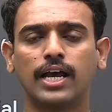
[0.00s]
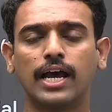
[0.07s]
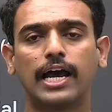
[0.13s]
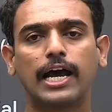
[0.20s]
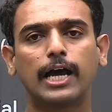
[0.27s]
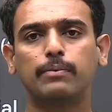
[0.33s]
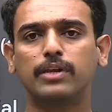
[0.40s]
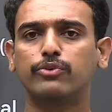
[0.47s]

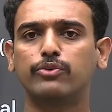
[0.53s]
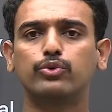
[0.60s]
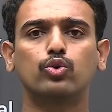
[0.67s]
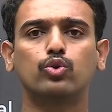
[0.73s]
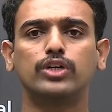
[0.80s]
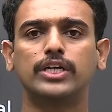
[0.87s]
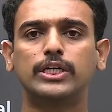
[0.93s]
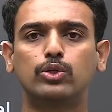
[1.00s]
I believe you
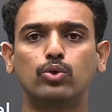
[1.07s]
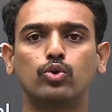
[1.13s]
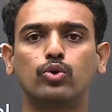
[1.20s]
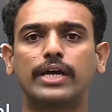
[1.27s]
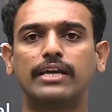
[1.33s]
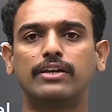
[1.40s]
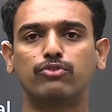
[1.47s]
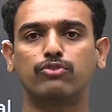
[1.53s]
don't need to look
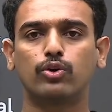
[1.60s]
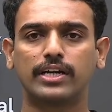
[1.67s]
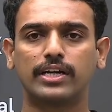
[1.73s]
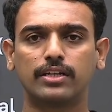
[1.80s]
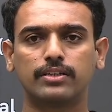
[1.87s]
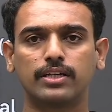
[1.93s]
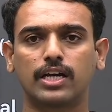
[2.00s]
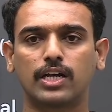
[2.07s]
for
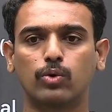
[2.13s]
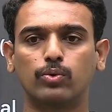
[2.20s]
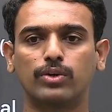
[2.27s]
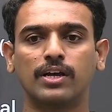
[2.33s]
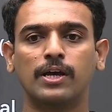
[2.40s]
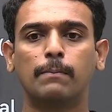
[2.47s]
anything around.